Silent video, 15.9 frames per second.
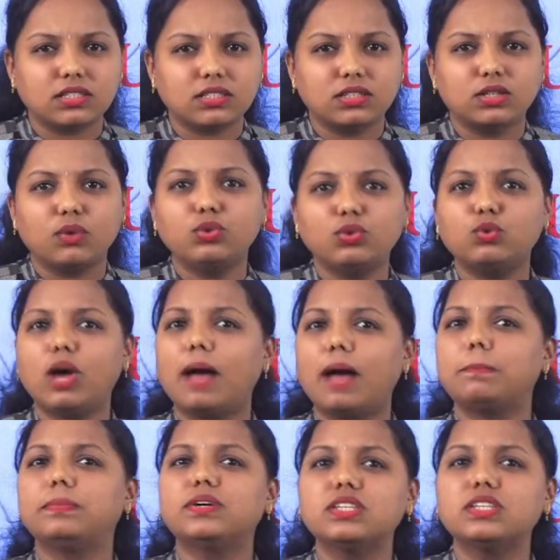Now, you have
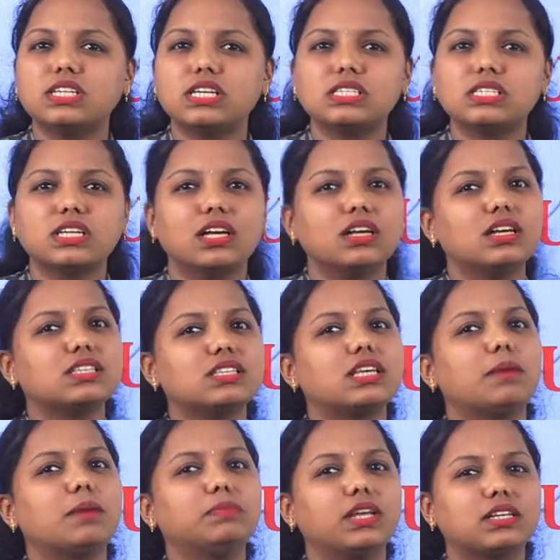purchased
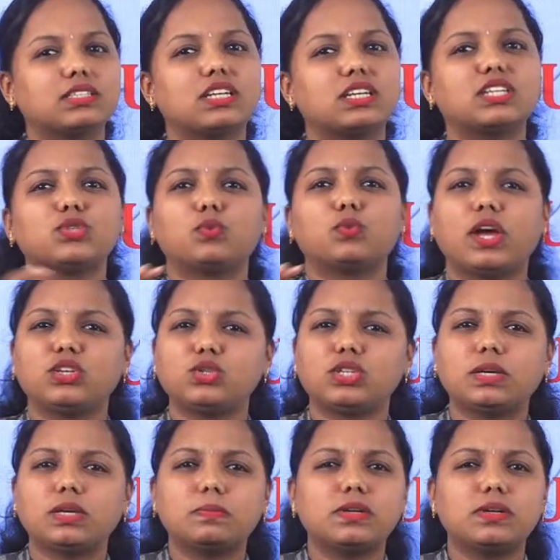some things, that is
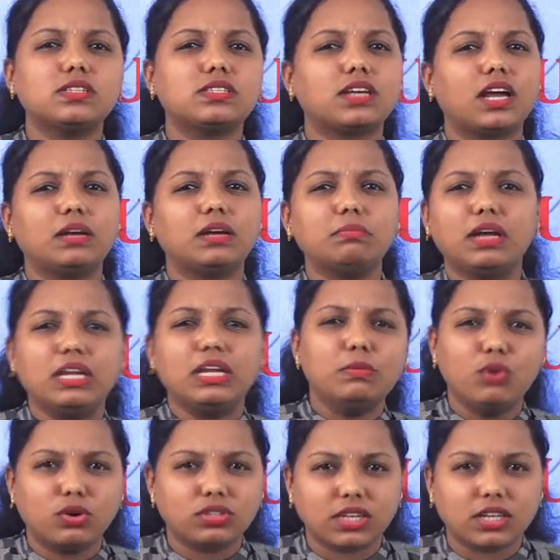vegetables and many
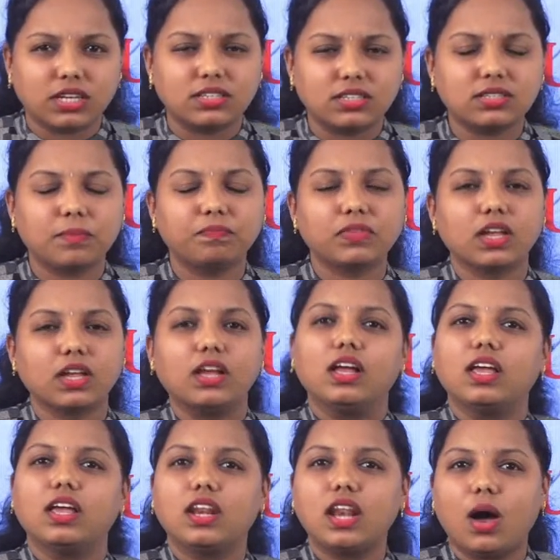more things.
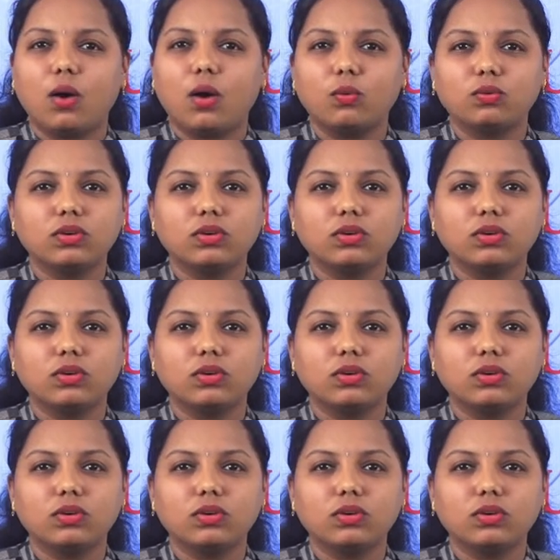Now,